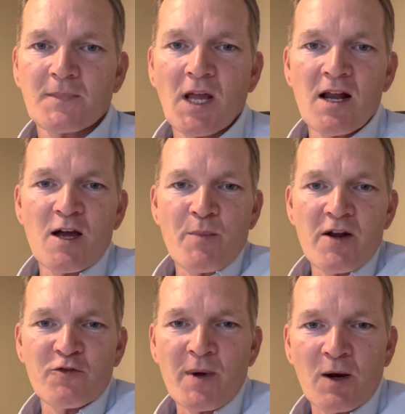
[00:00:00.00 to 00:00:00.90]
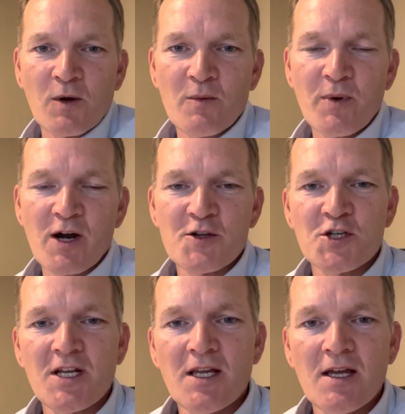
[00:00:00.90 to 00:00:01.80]
Hello, Ben from Equine Bio
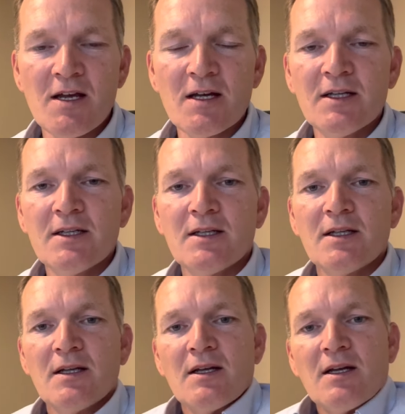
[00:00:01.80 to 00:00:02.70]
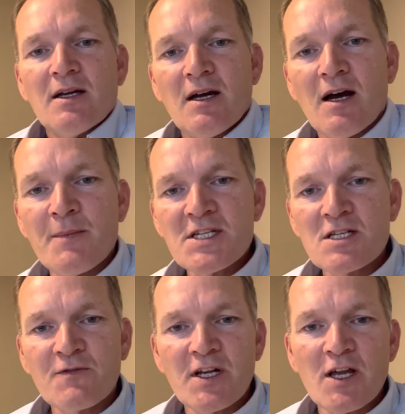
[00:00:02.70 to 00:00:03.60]
Genie here. Um, this
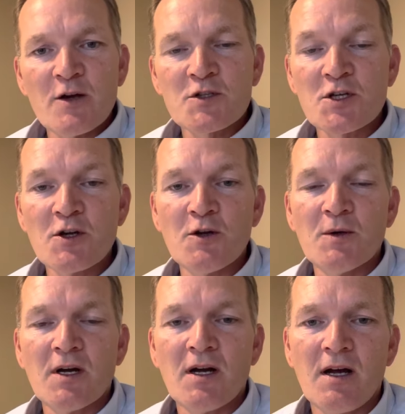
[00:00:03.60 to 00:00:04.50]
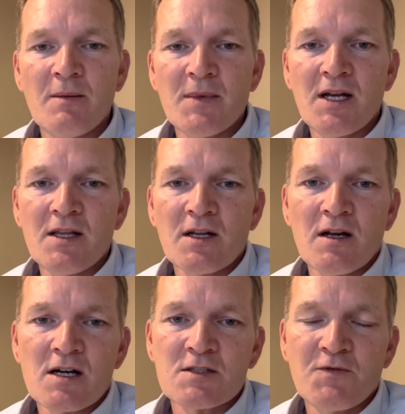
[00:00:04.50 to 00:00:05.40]
is video two, um, and in the
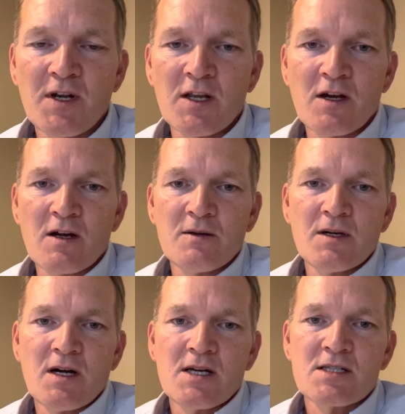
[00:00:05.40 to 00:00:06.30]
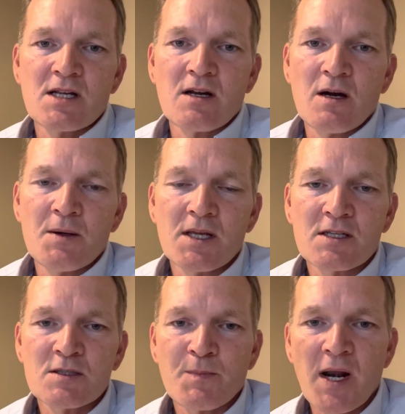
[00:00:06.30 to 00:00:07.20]
last video, I said I would
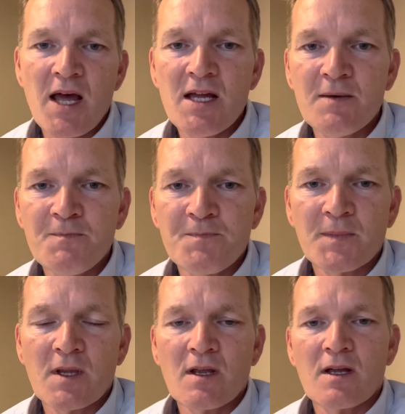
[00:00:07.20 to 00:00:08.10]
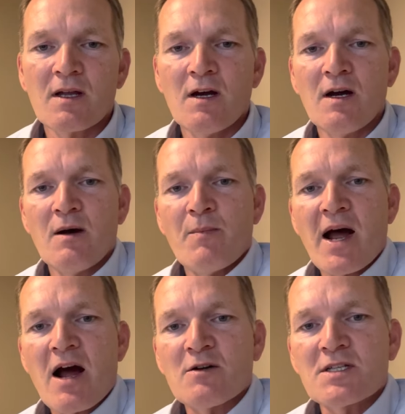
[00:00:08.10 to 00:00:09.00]
explain uh,
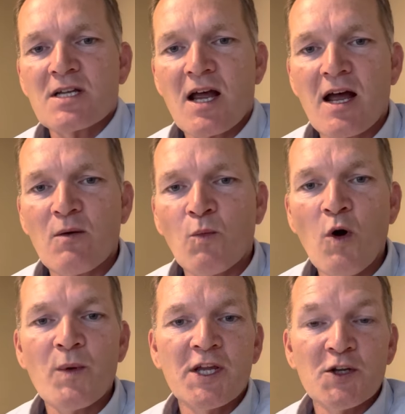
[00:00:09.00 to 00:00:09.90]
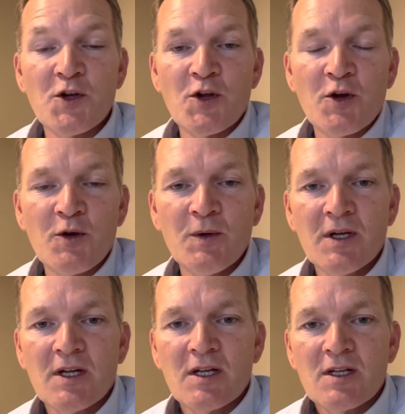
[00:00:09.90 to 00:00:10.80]
about what we can do
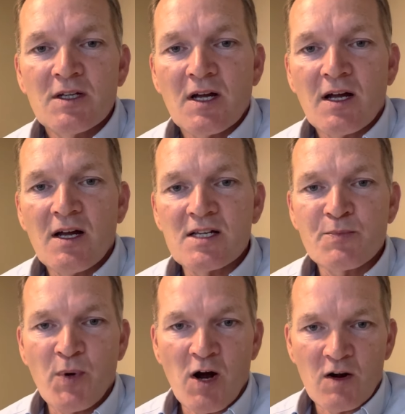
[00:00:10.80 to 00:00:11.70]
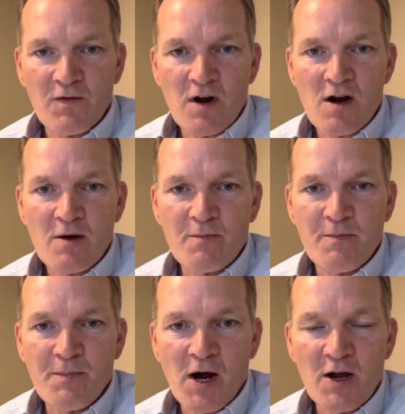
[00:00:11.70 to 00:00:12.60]
as part of our
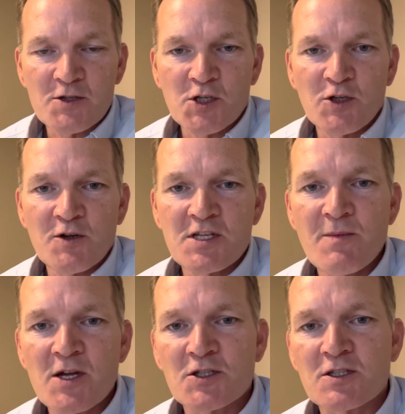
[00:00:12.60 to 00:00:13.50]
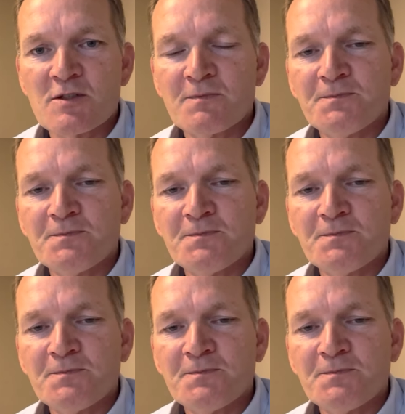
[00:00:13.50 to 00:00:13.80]
biosecurity measures.